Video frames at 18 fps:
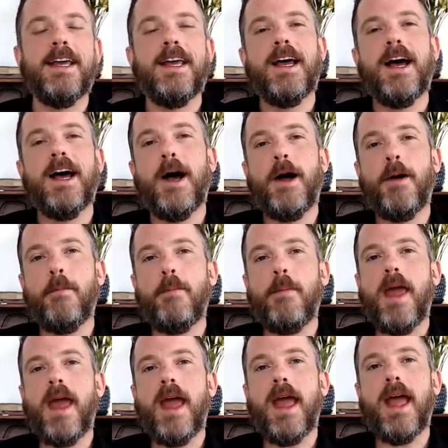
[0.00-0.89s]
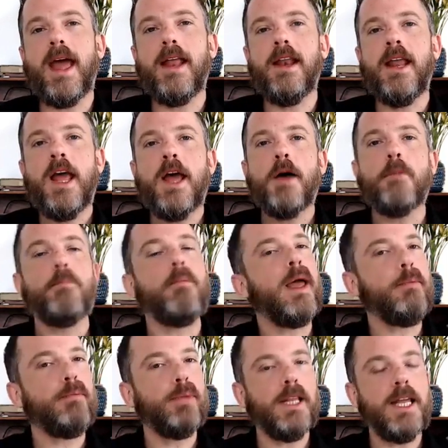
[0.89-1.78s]
And
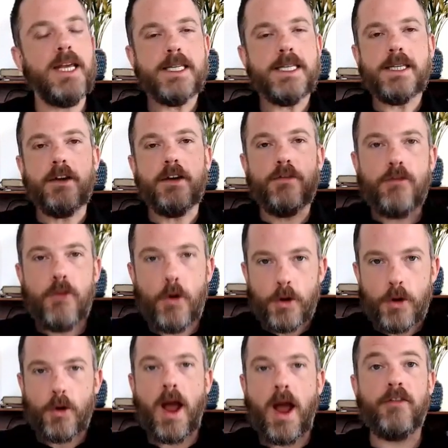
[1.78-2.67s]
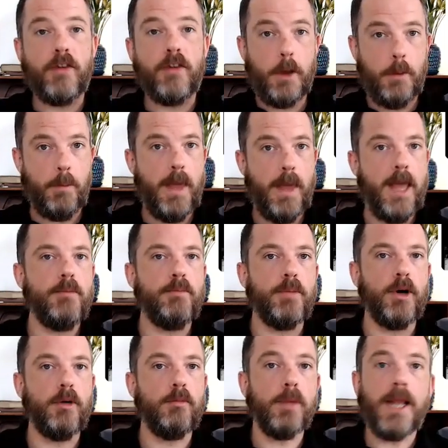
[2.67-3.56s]
by placing photographic
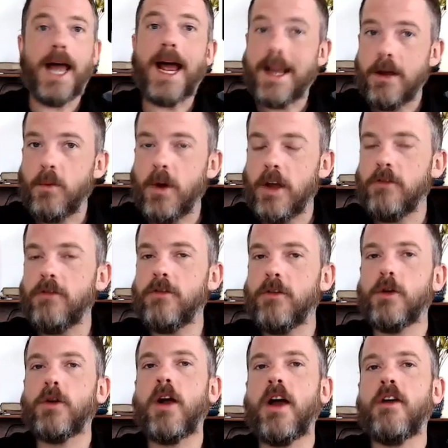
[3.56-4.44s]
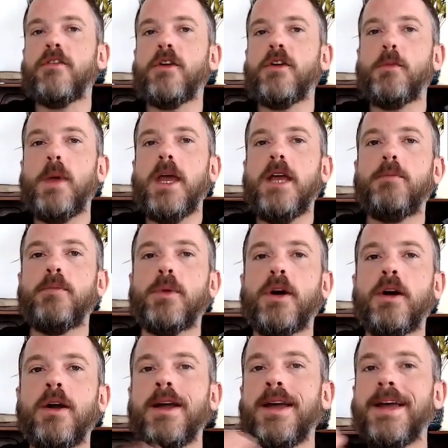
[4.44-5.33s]
paper, black and white photographic
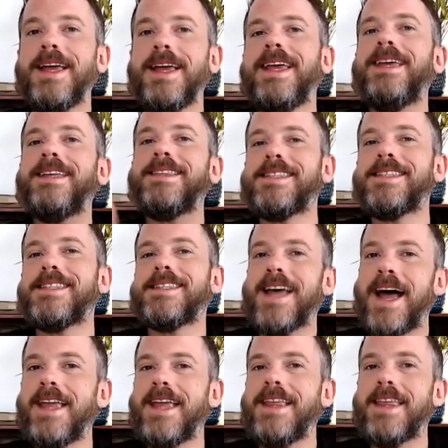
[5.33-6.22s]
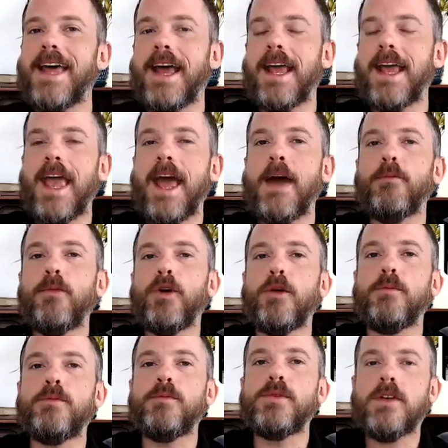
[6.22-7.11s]
paper, inside that camera
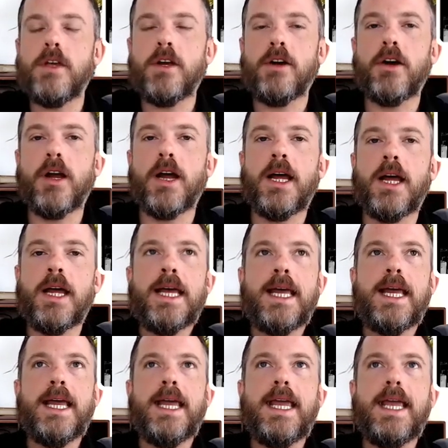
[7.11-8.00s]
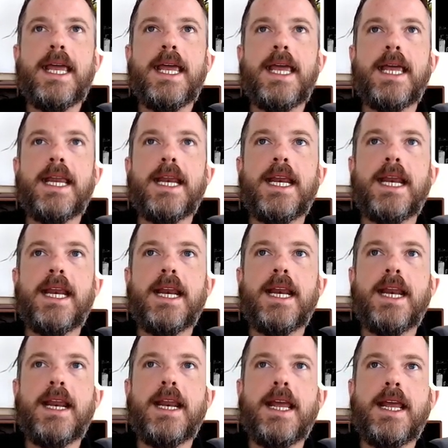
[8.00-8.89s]
obscura,
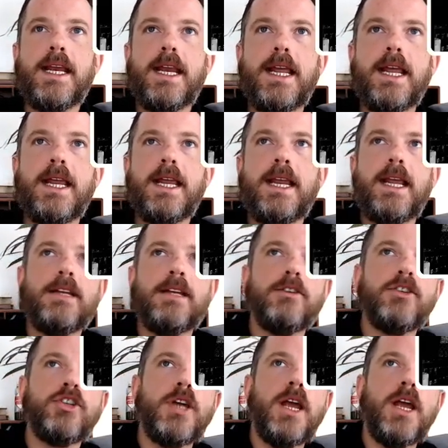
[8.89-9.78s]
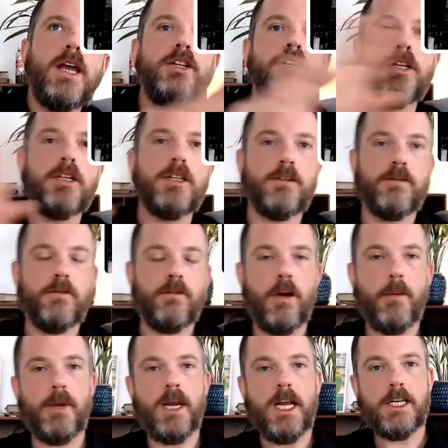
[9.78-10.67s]
it changes
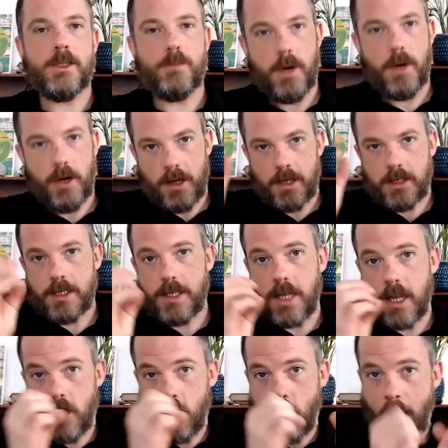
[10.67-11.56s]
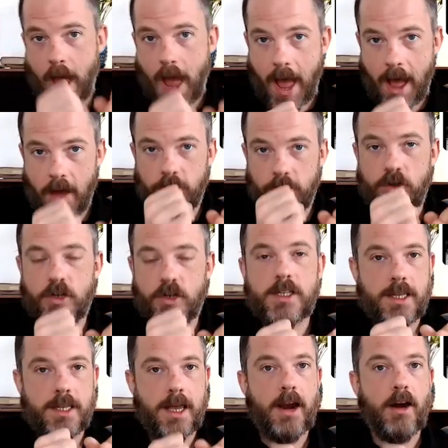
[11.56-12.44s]
from an experience that you have
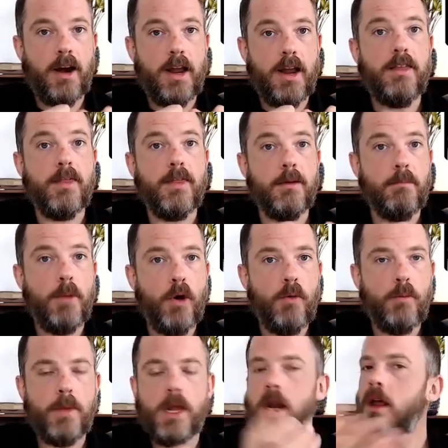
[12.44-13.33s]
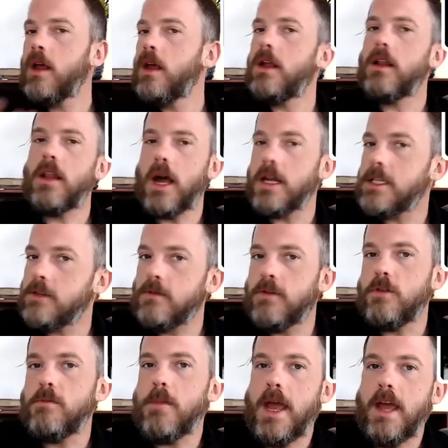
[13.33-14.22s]
just there in the moment. Lots of
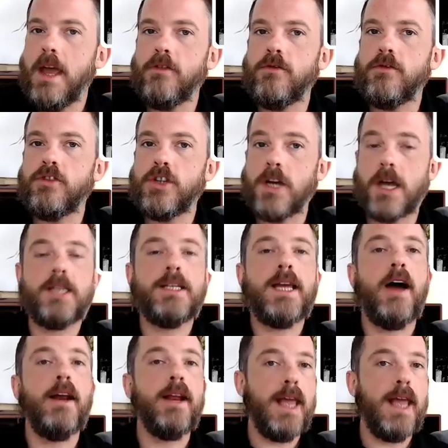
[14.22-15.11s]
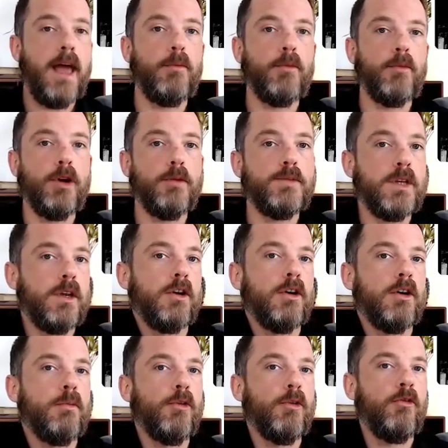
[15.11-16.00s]
you may have checked out a camera
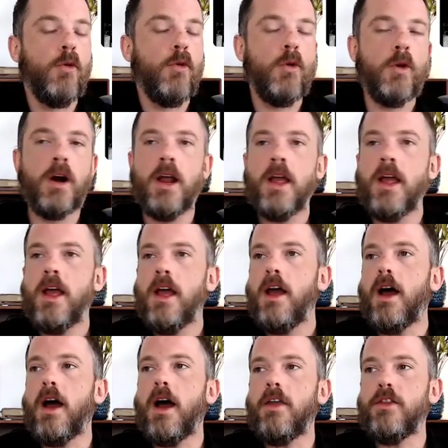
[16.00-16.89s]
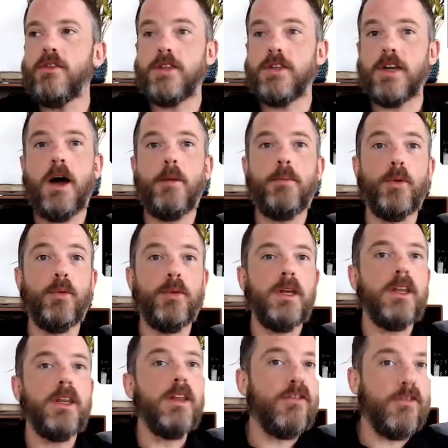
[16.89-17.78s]
obscura before. There's a couple
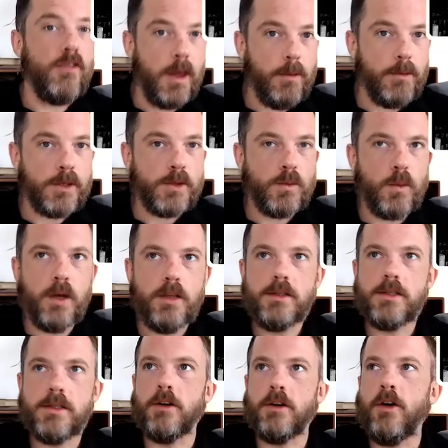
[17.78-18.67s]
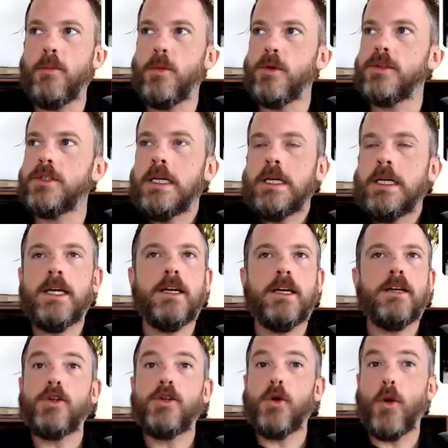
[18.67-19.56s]
really famous ones that are almost
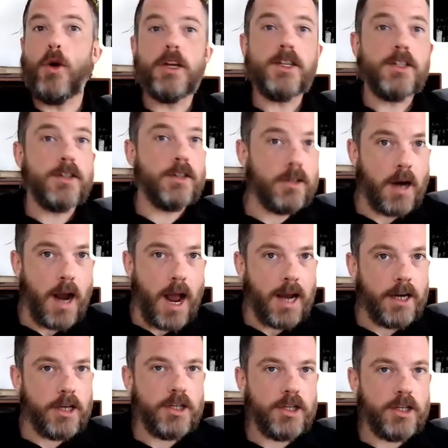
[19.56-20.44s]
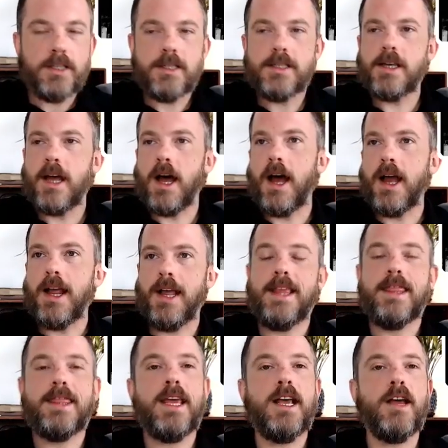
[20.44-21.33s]
tourist attractions. I
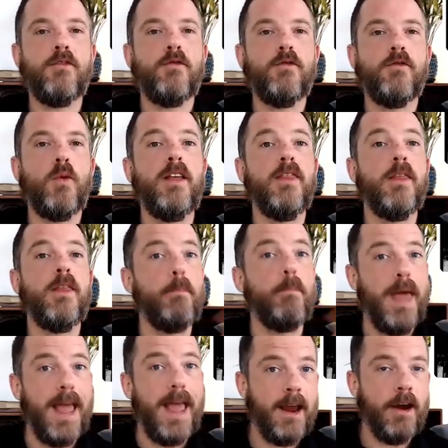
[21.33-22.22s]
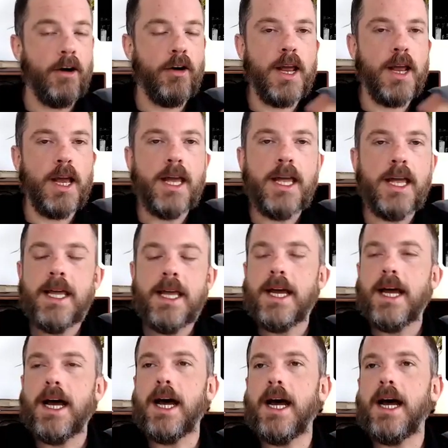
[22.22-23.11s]
can think of one in the Bay Area
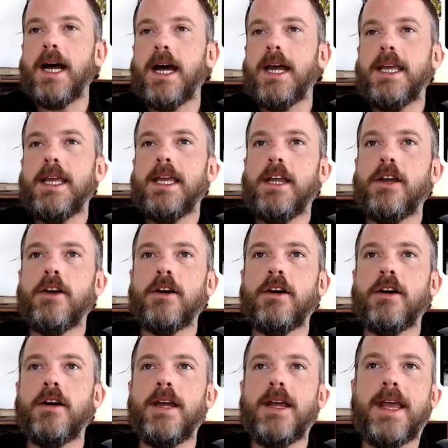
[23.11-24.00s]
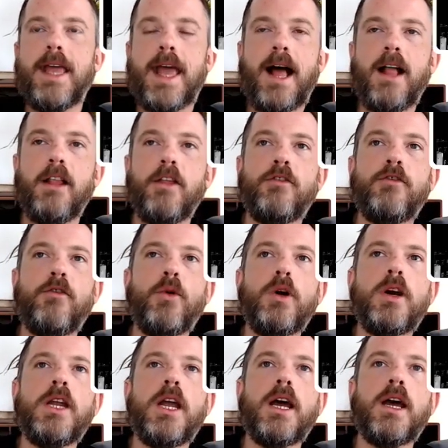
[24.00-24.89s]
here in
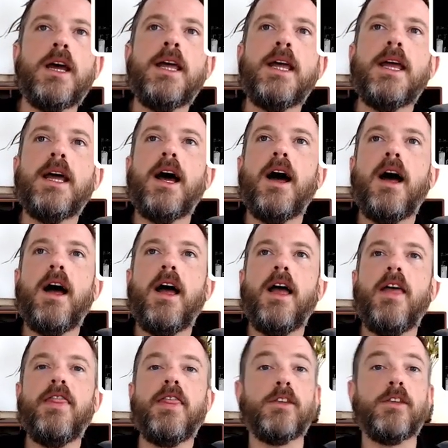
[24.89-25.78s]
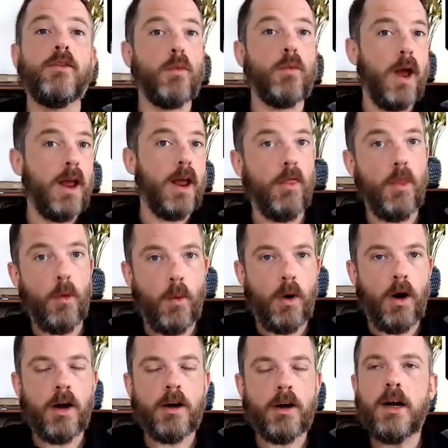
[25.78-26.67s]
California that's right on the
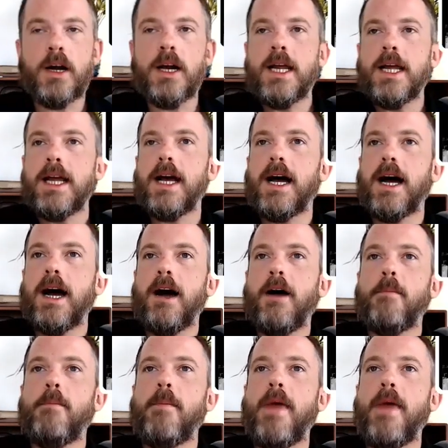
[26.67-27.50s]
water. And